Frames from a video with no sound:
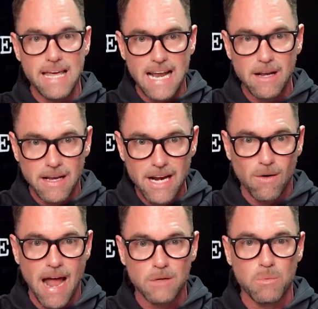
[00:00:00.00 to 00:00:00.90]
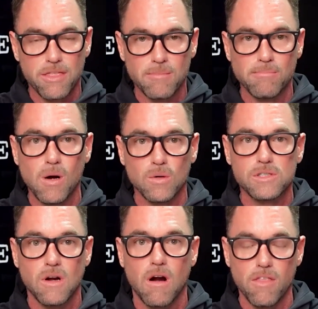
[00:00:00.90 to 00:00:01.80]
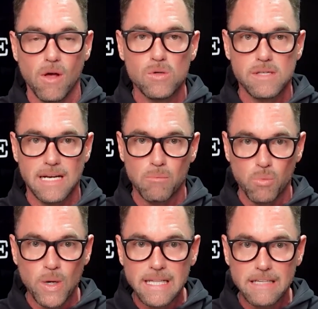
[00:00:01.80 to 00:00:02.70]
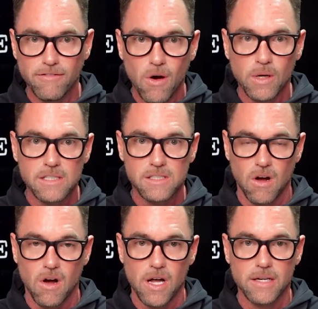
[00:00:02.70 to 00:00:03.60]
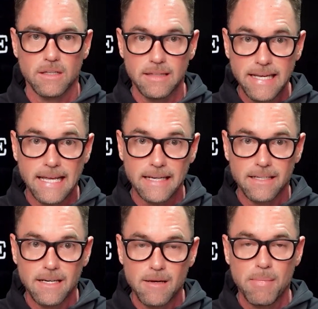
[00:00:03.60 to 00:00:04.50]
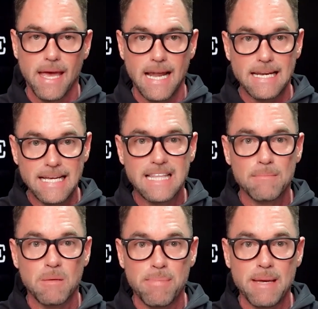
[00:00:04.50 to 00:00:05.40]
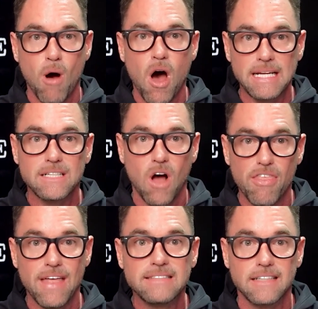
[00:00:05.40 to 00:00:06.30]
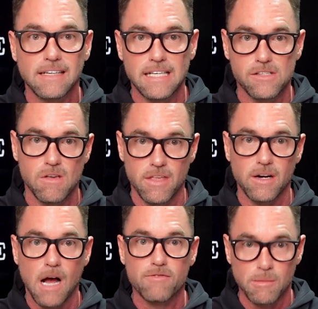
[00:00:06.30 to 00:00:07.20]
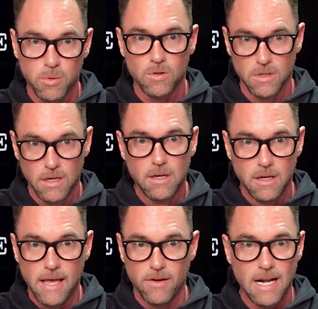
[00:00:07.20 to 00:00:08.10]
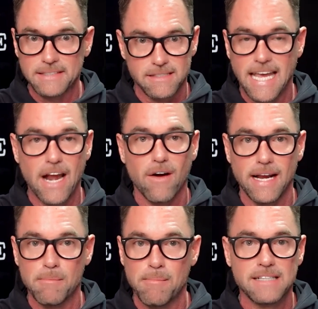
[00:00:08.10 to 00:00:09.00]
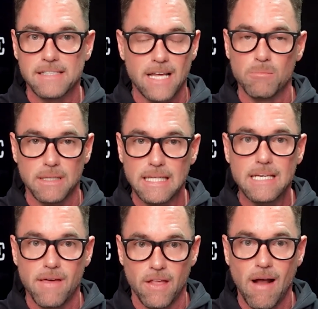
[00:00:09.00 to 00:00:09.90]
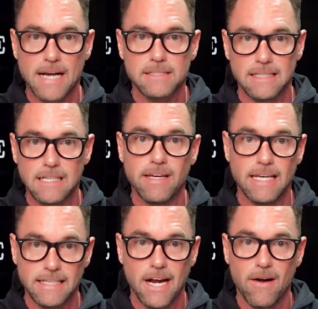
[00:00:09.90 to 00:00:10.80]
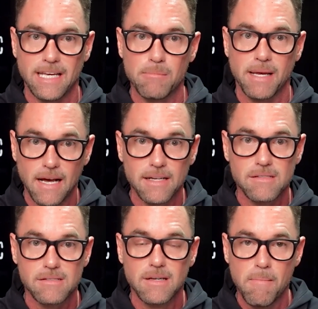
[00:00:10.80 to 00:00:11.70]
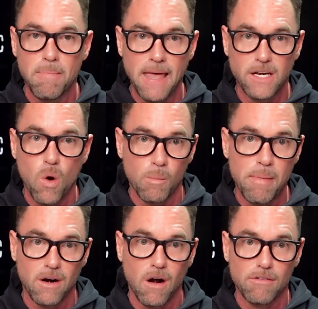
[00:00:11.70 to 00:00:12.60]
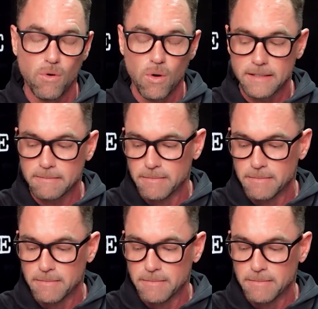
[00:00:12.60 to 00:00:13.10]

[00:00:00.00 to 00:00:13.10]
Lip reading: I interact with the most are those that I'm really focused on leading. And I need them to be bought in authentically so they're comfortable. They're not just carrying a message they don't believe in. They're actually living it and carrying it because they know we're better off for it.